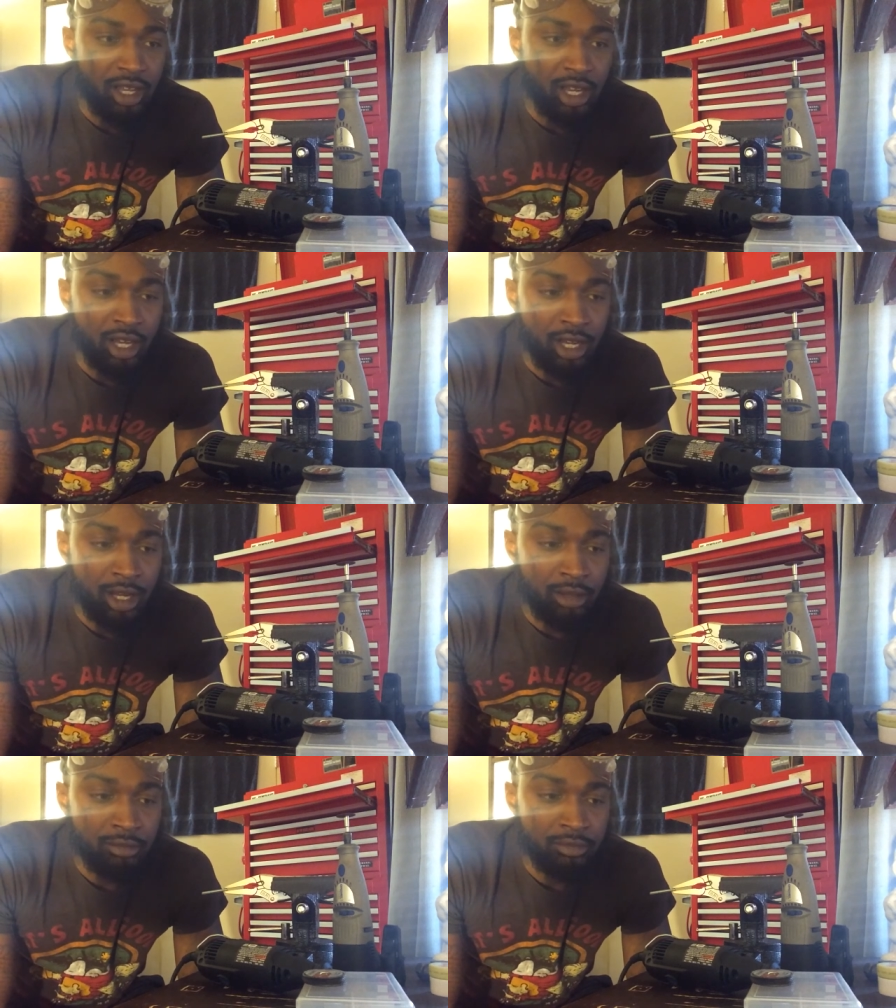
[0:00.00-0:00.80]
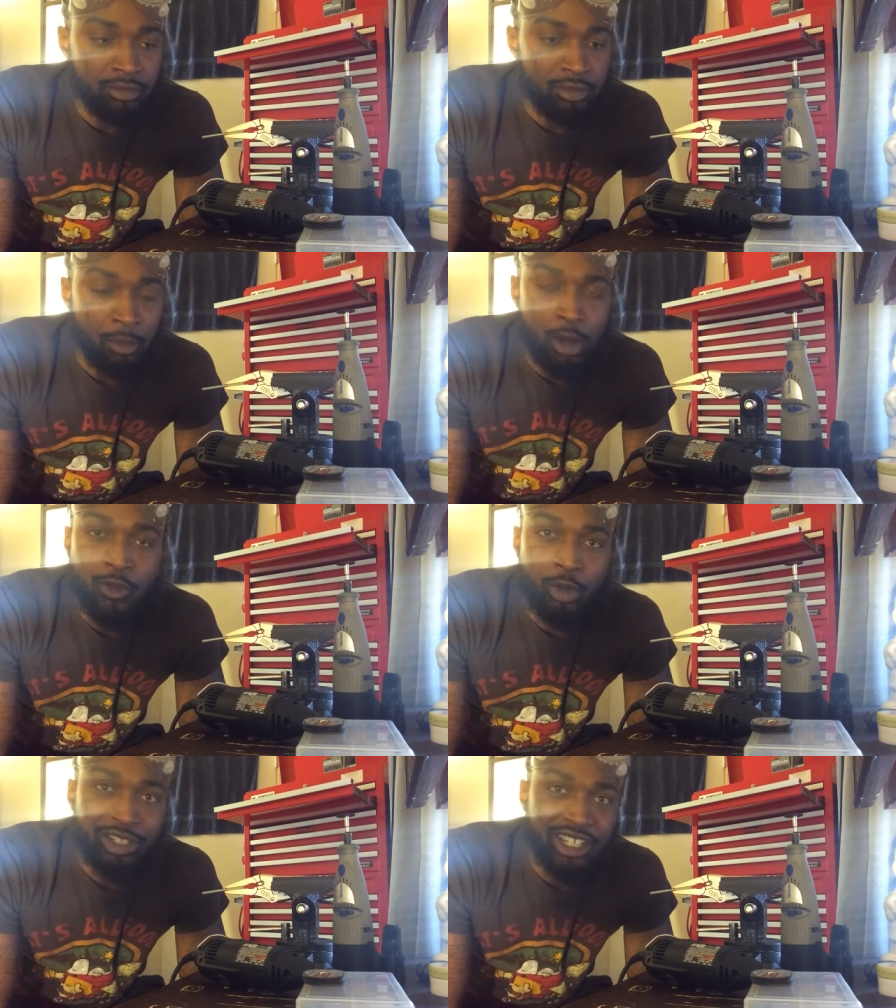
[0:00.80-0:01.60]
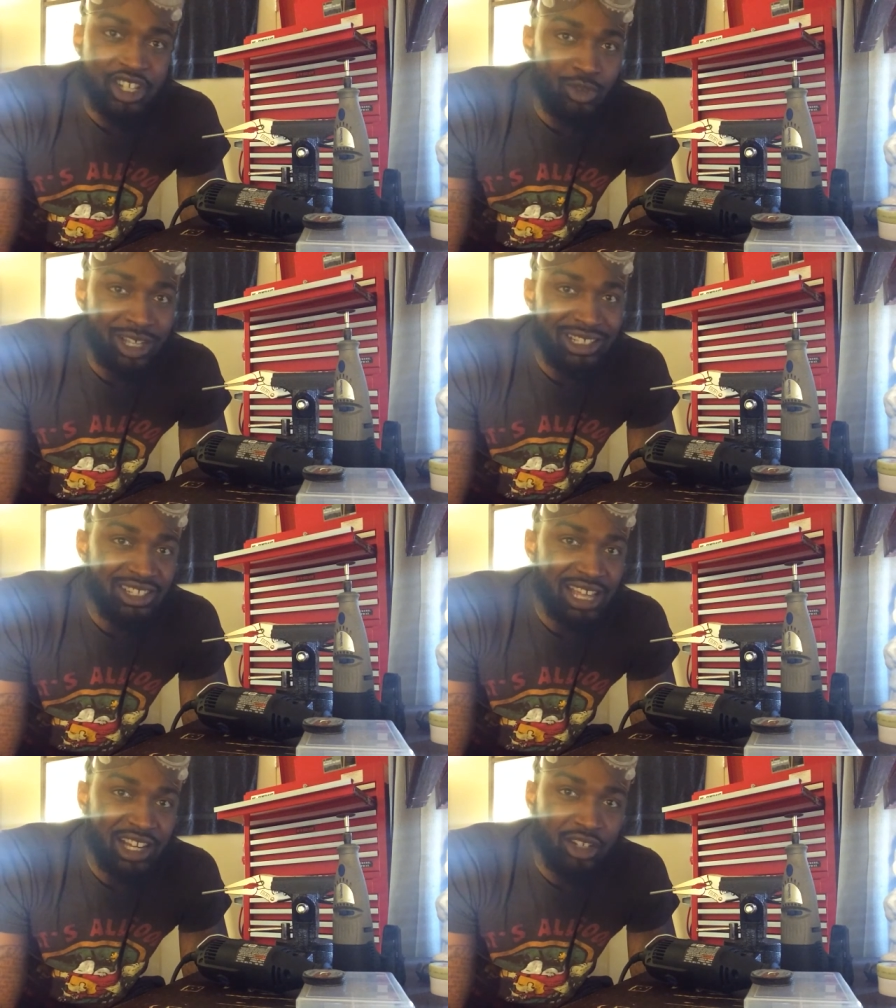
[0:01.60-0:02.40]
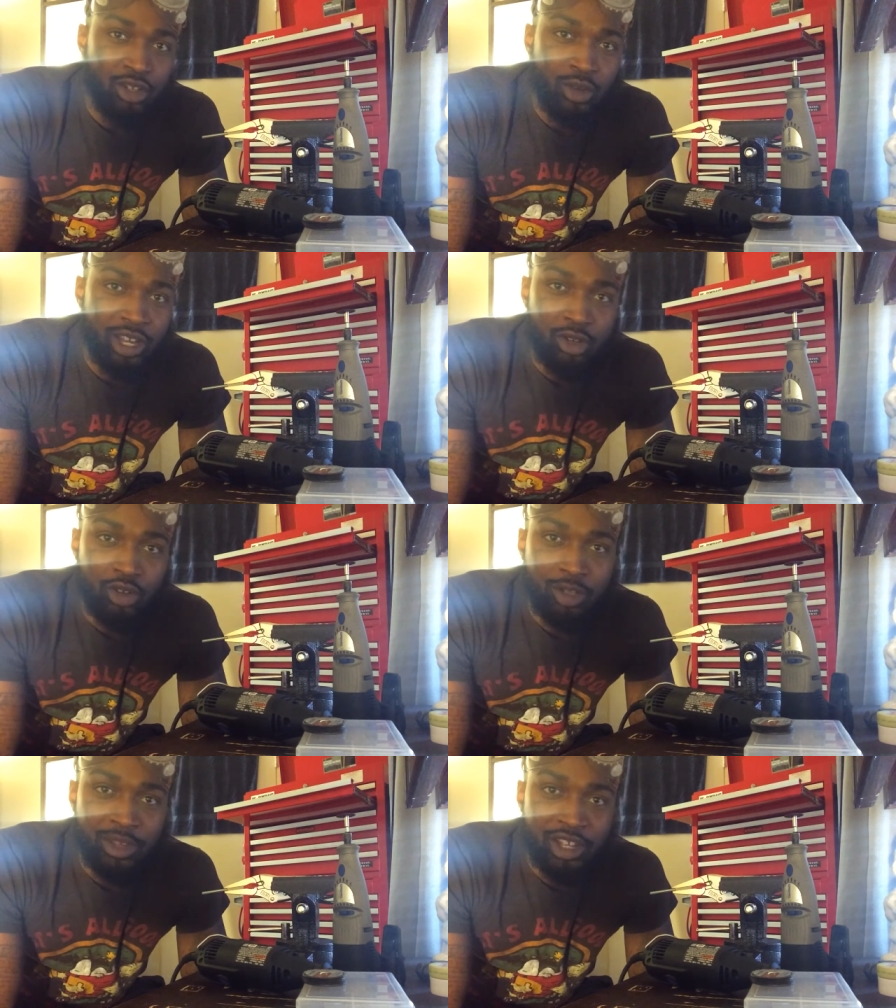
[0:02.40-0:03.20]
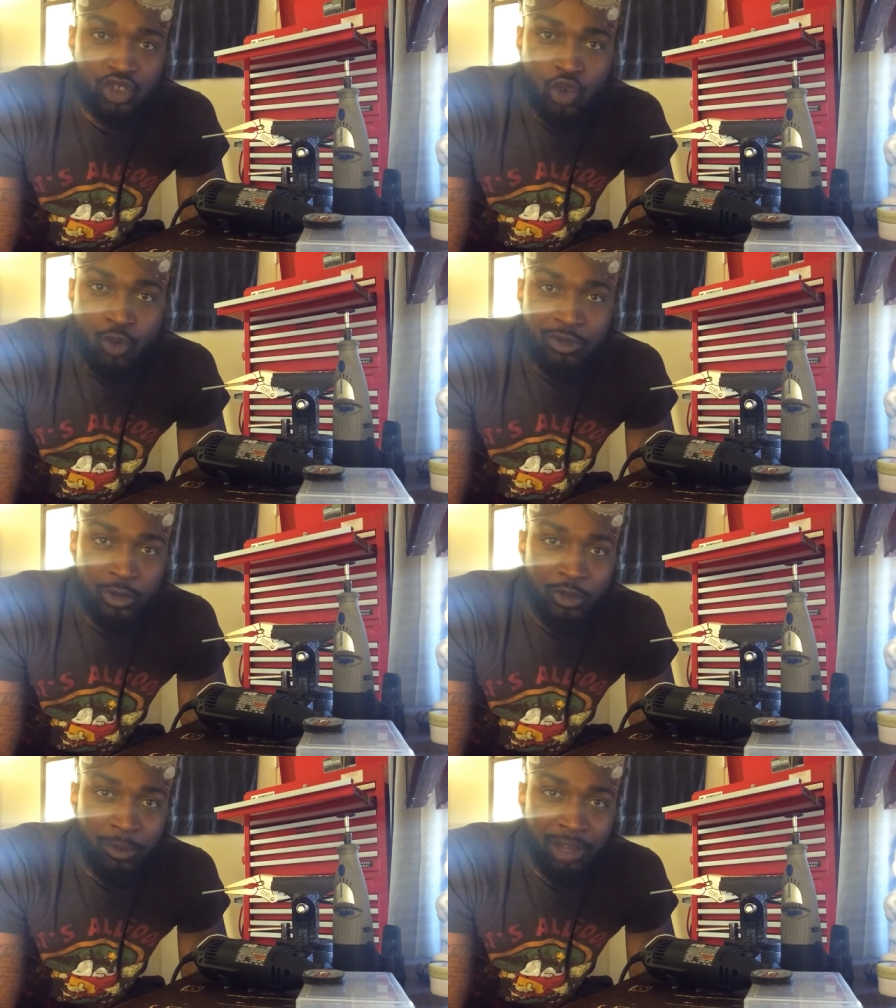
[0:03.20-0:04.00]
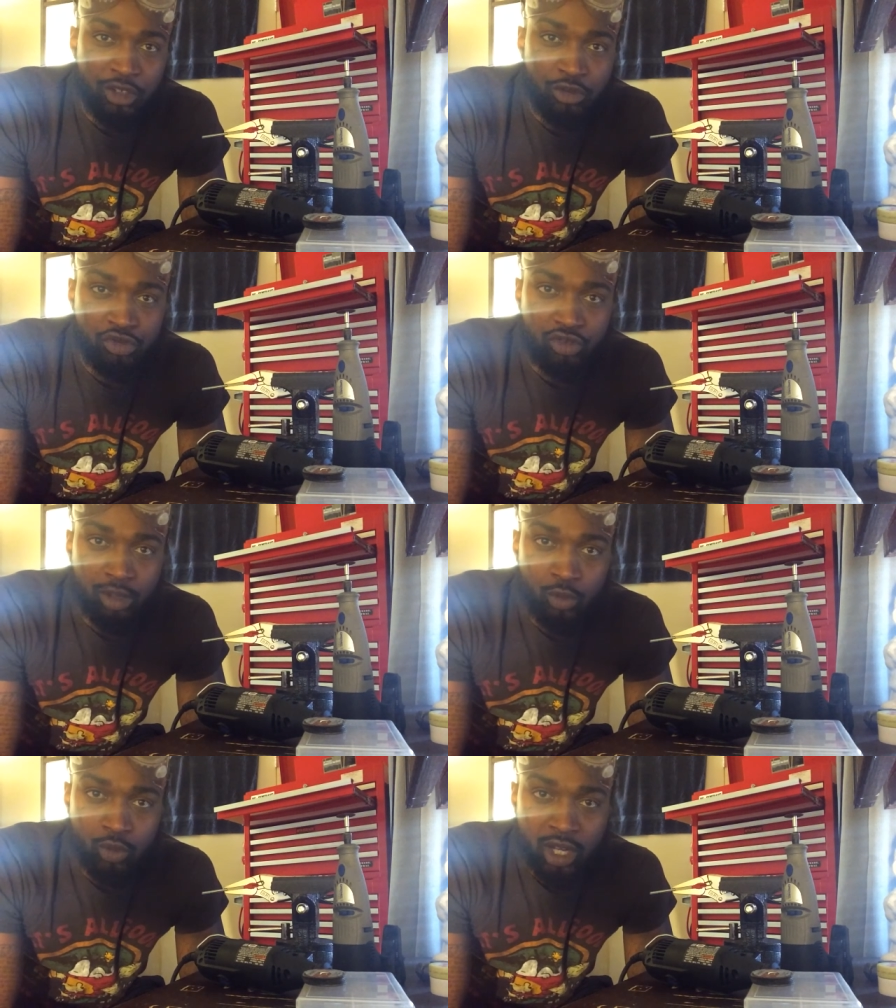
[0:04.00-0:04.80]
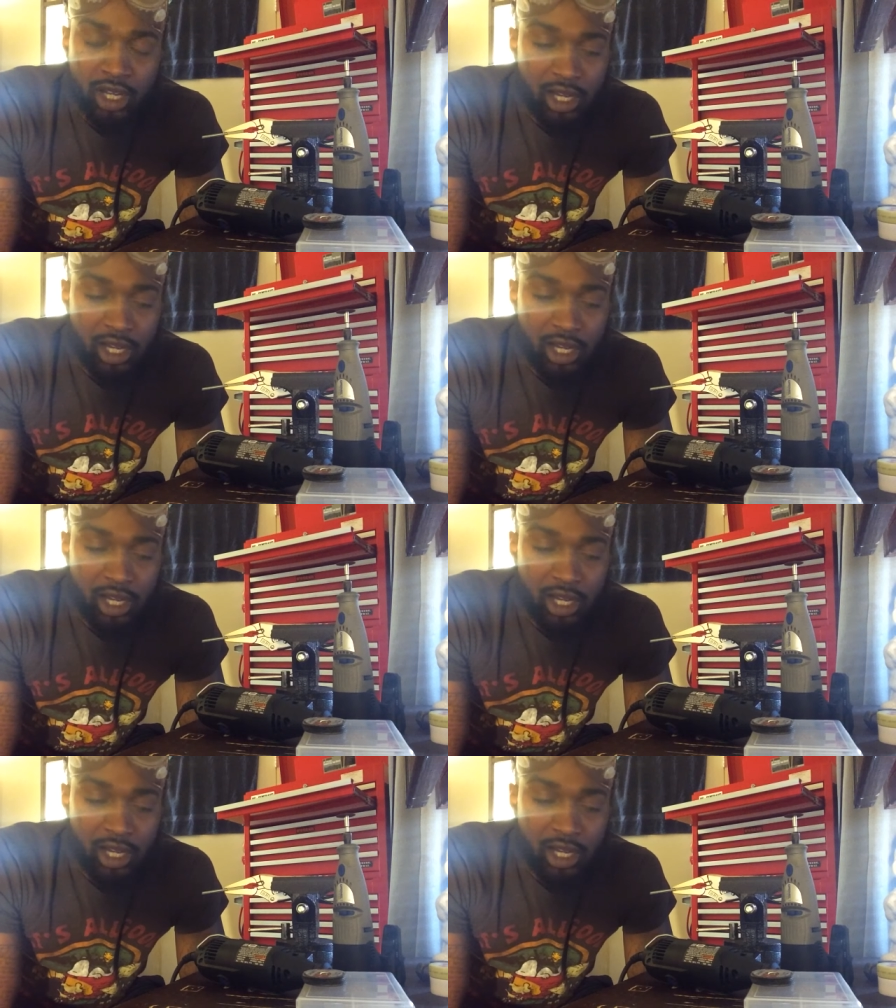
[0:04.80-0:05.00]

Um, I'm off work today so I decided to go ahead on and make a tool review for my new Dremel.